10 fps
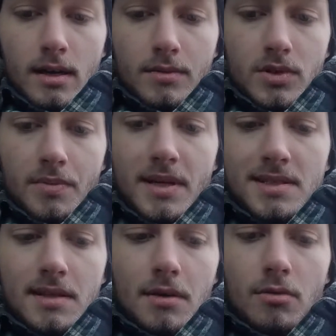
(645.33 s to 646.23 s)
So
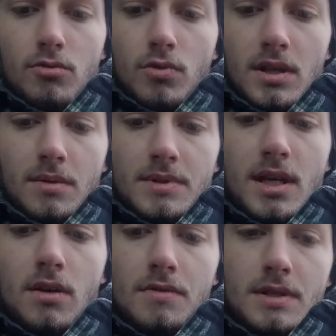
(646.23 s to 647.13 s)
basically they were ruling
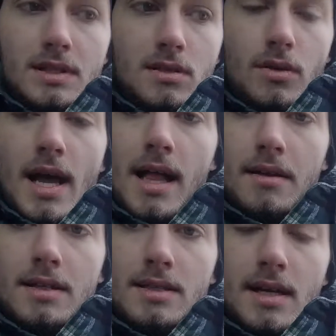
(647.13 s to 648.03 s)
themselves in these
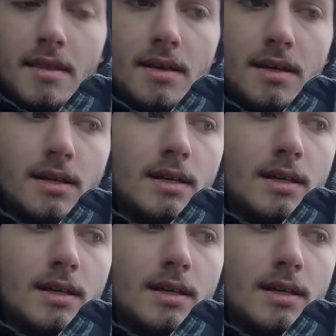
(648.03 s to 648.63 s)
localities, and I think